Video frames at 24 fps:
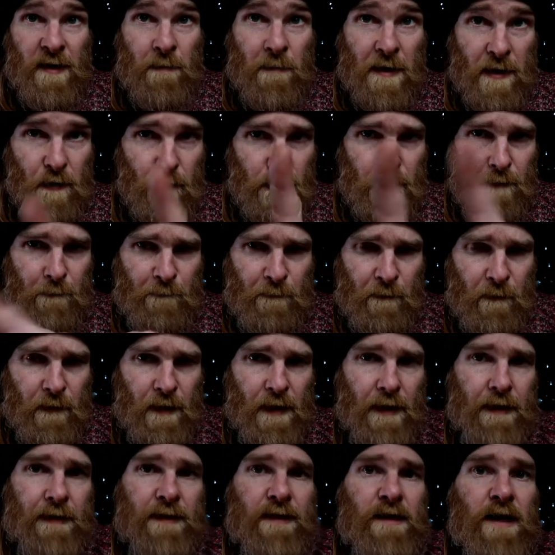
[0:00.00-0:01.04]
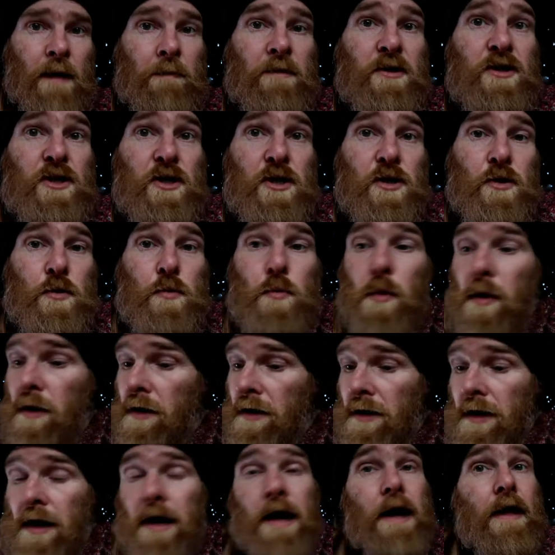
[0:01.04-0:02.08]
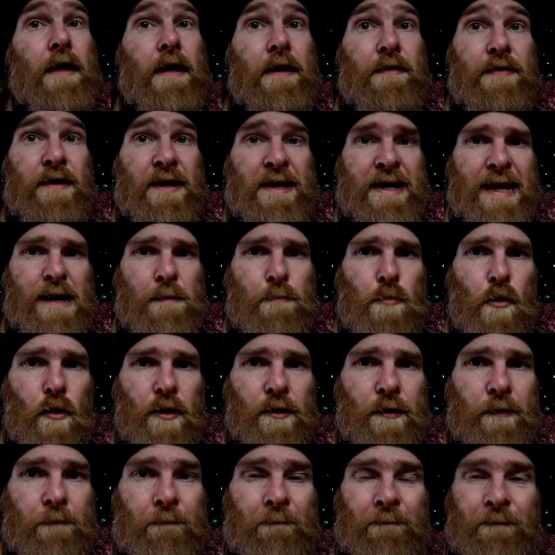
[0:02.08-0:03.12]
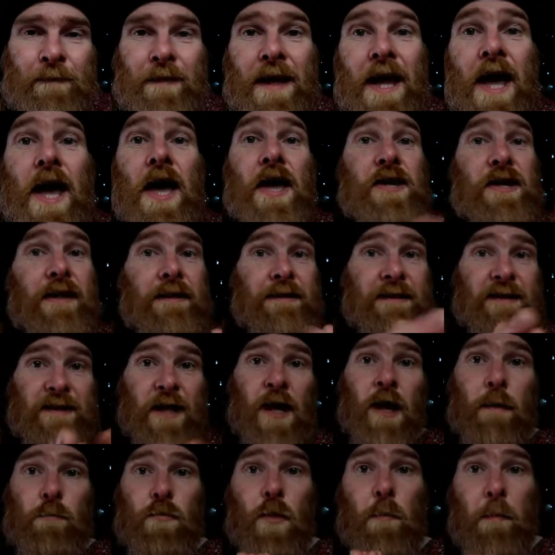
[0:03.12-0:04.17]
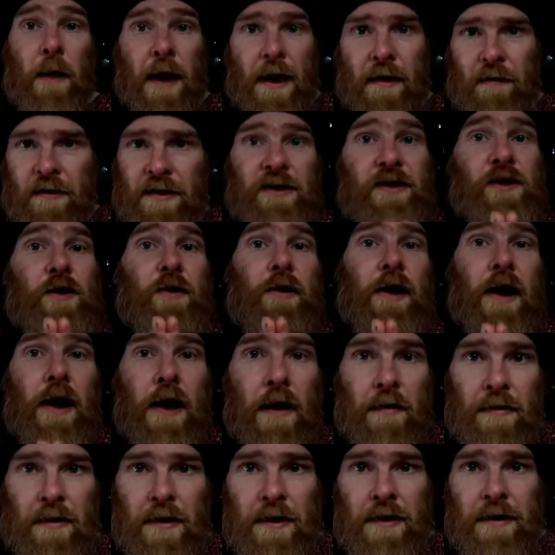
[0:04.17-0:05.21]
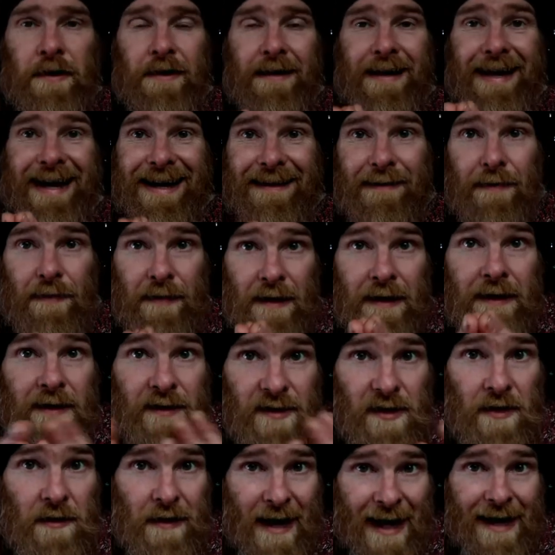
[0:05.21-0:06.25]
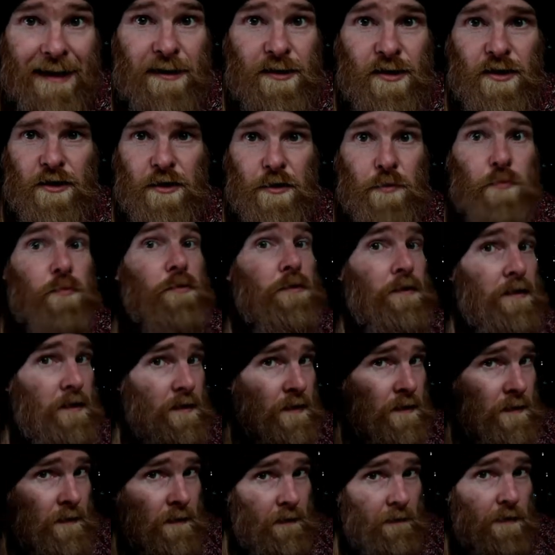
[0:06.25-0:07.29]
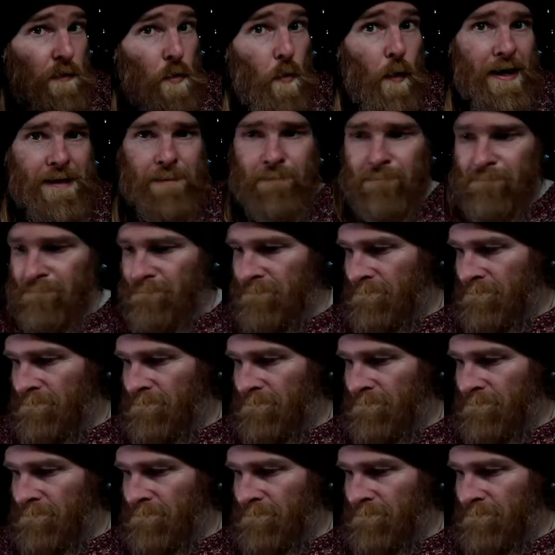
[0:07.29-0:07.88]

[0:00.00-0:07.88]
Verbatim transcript: your milk is coming to the near boil, you can start preparing your other things you're going to add to the whey.